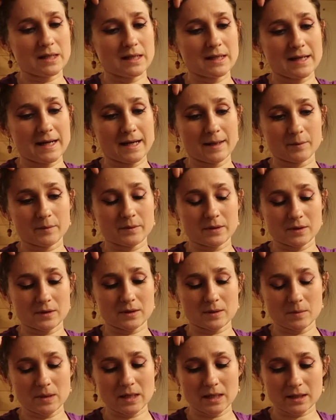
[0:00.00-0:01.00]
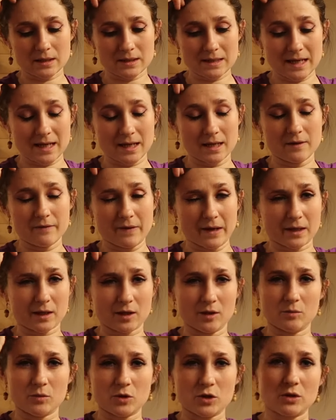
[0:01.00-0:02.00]
an adapter to make a tiny
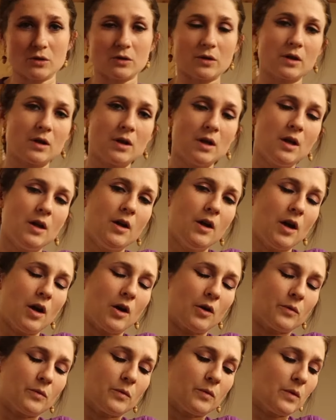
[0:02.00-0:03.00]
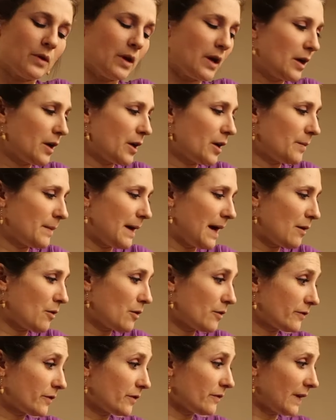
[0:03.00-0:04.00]
vacuum chuck on
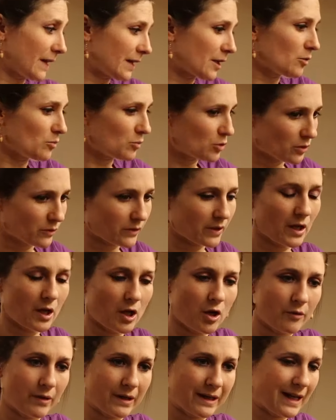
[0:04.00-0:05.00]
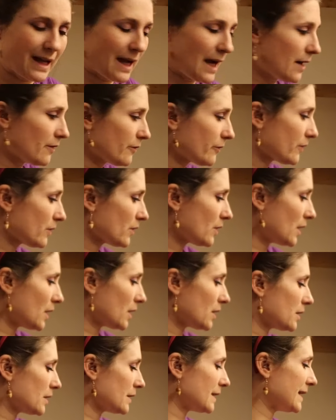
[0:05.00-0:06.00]
out of the vacuum chuck that I already have,
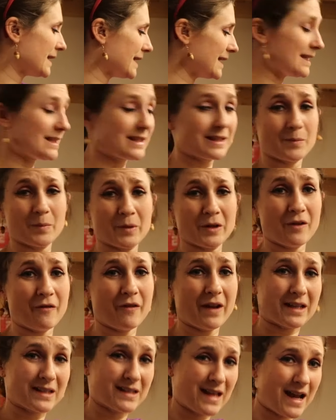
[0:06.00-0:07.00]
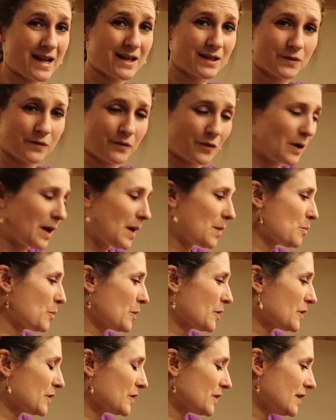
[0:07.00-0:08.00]
and it is the perfect size for it,
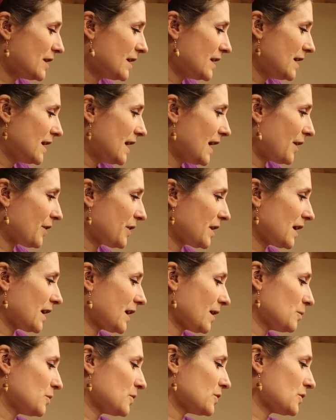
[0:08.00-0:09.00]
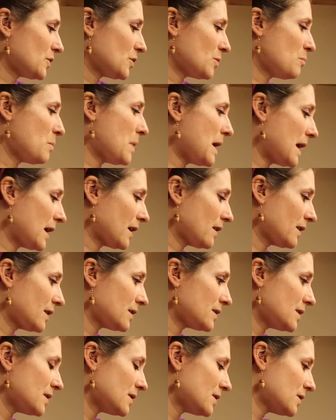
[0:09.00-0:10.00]
but I think I'm just going to make
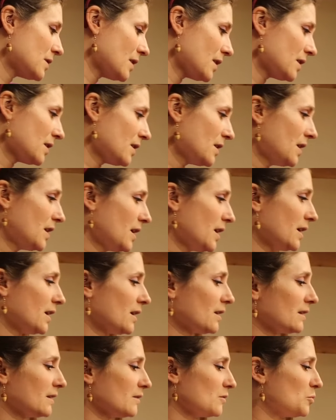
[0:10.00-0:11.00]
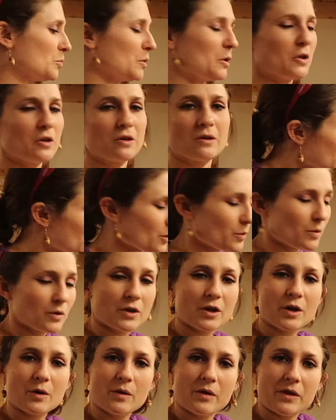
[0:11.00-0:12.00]
this into a little bowl. So we'll
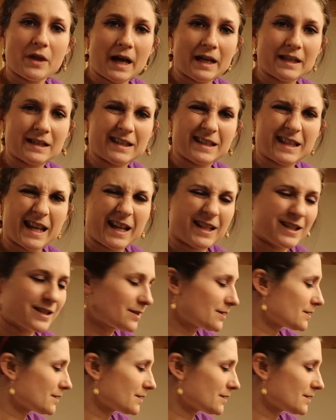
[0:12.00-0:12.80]
go with that instead.